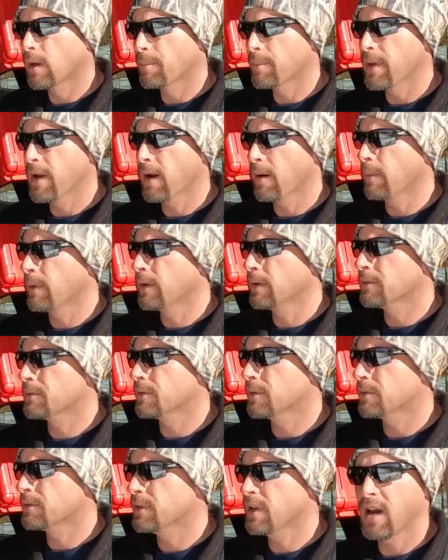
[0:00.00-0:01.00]
up there because
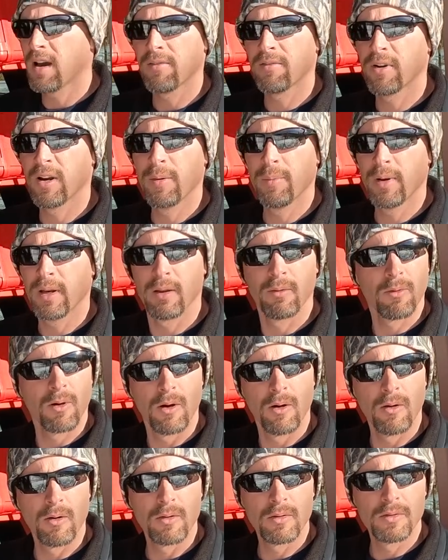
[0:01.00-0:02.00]
there's not very many
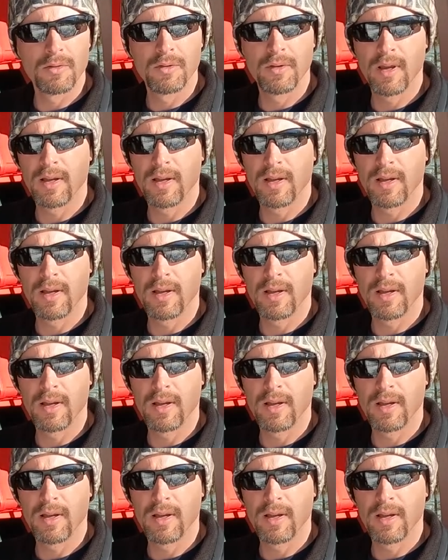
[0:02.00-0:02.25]
roads